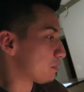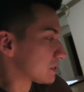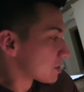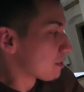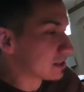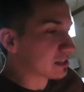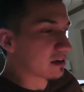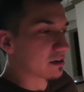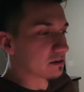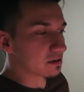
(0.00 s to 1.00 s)
restaurants
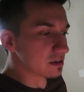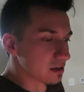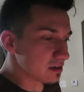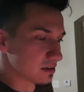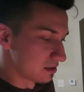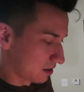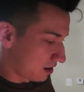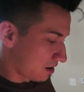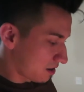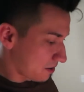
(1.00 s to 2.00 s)
out here in, in
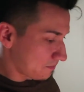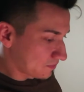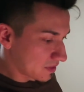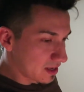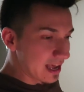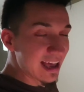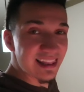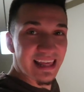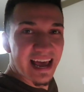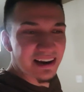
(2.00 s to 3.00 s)
uh,
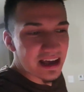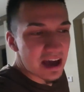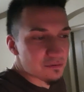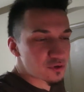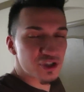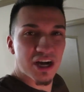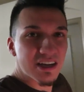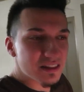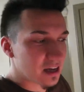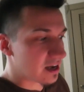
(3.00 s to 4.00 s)
Atlanta have
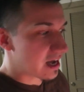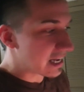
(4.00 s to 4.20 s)
horchata.